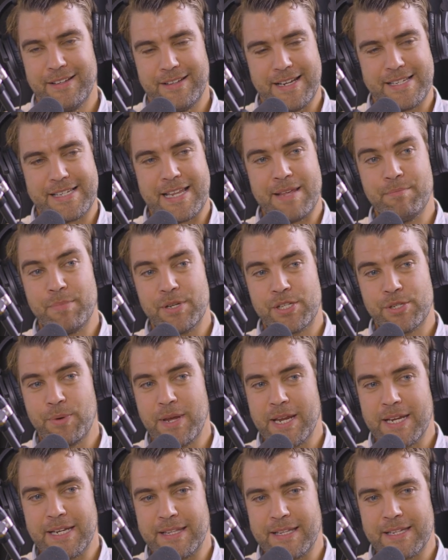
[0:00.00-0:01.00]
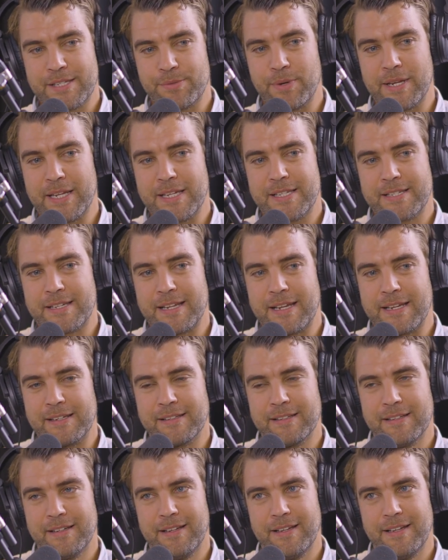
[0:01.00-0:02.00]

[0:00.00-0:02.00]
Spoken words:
It's in between in this weird state.